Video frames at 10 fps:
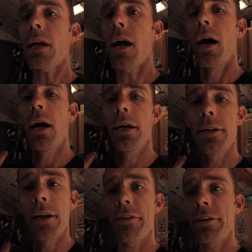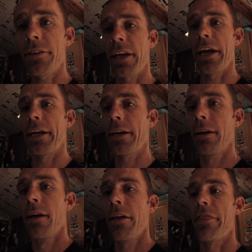Uh, another thing
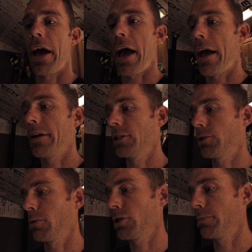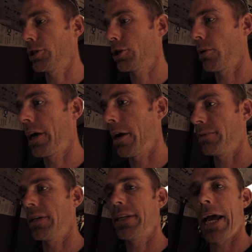that is supposed to be showing
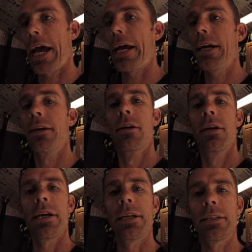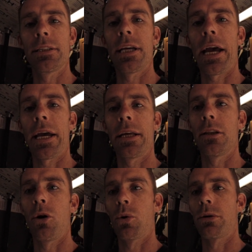up today is a
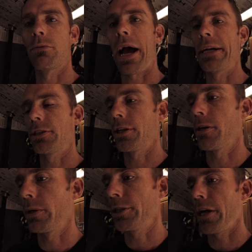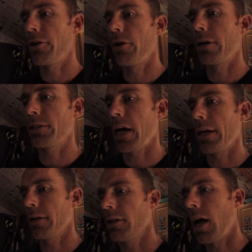lower riser, which I know has
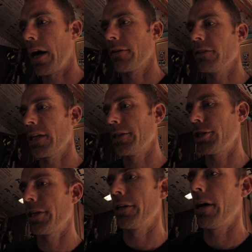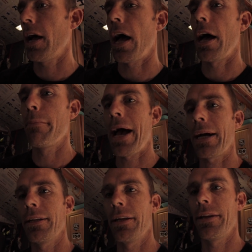gotten a lot of attention uh,
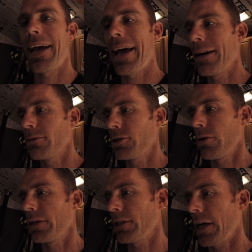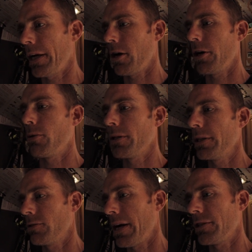back in the day. It was always like, oh, you want
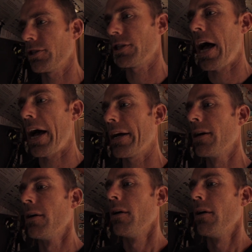these risers high.